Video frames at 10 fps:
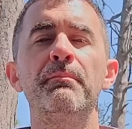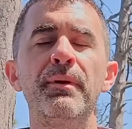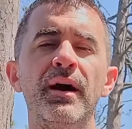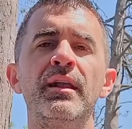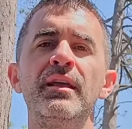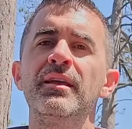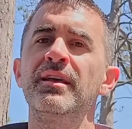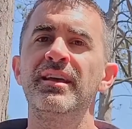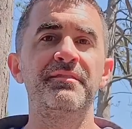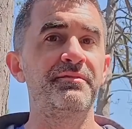But
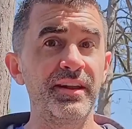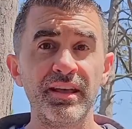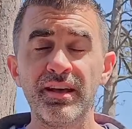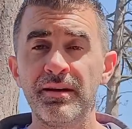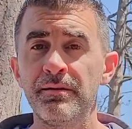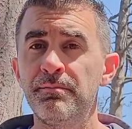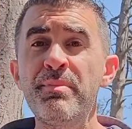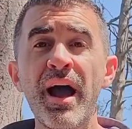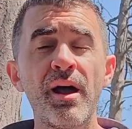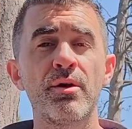Nvidia
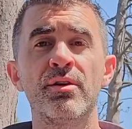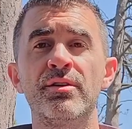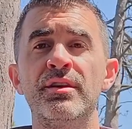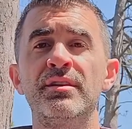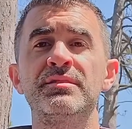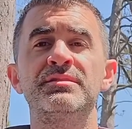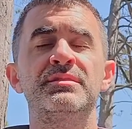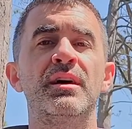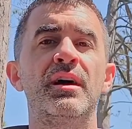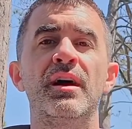power earnings
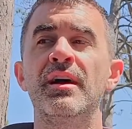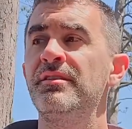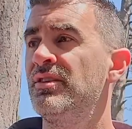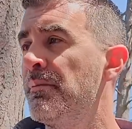uh,